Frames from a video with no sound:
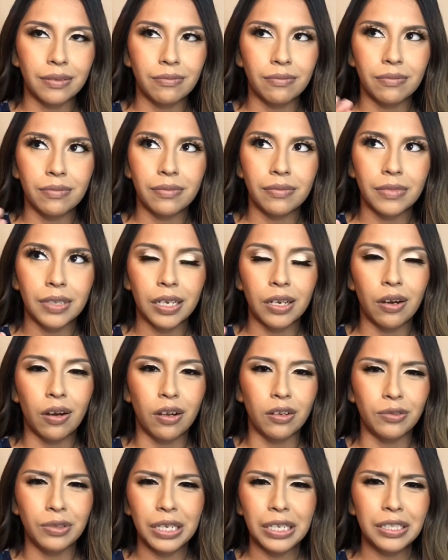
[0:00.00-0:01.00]
the
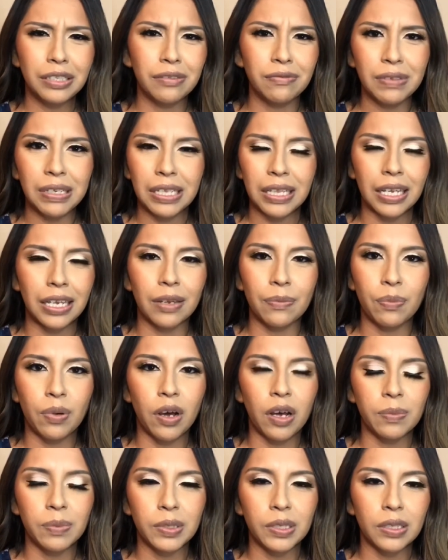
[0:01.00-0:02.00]
contrast of it, like it
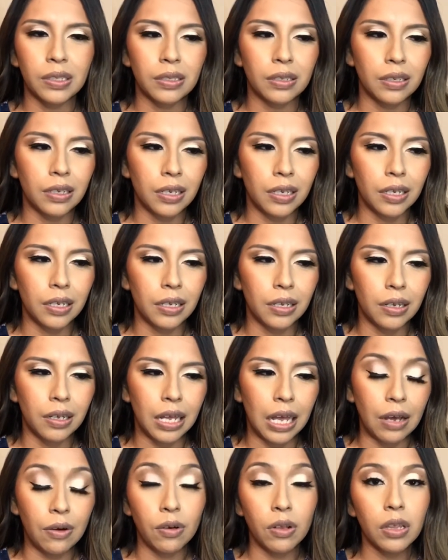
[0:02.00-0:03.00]
pops
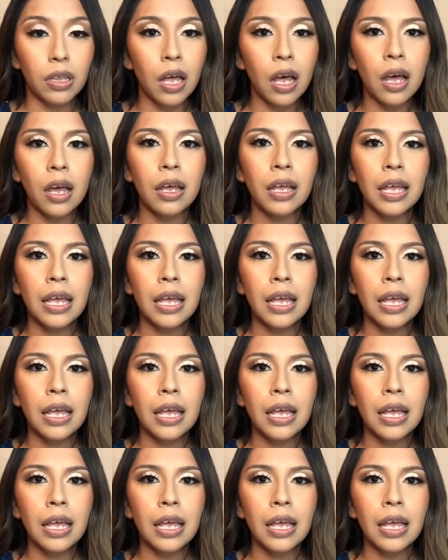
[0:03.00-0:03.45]
out a lot.